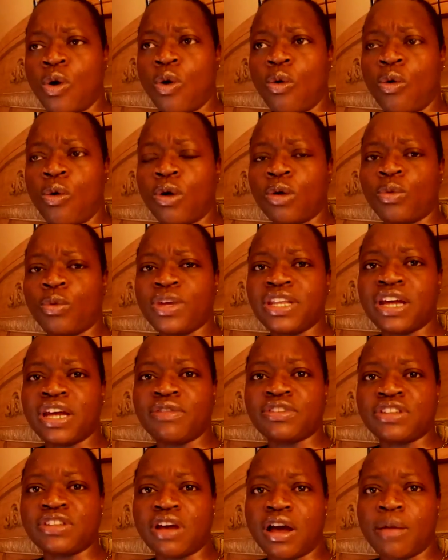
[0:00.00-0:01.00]
or we
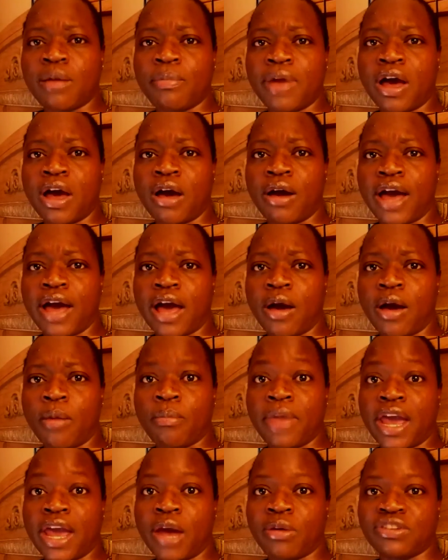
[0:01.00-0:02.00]
never talk about how
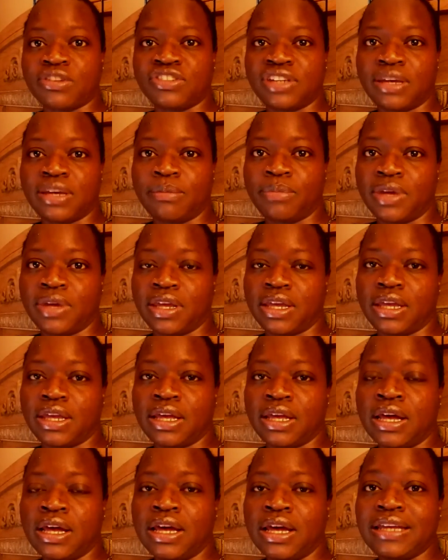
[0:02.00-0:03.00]
marriage can be
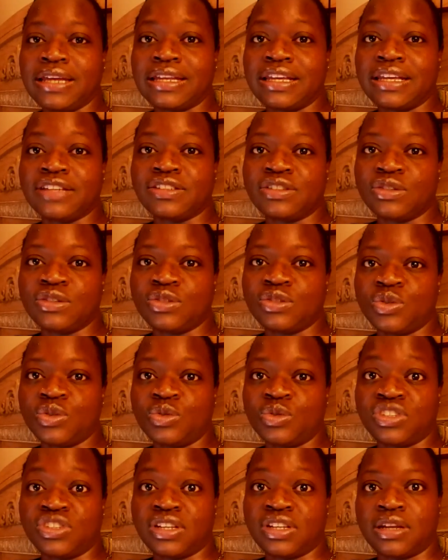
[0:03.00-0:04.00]
an
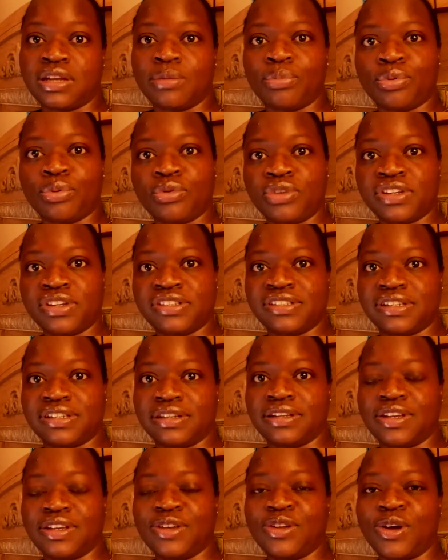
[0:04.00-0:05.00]
institution in a prison.
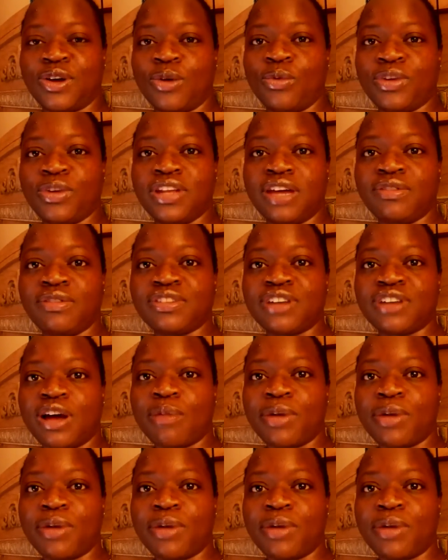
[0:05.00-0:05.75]
You know, we never talk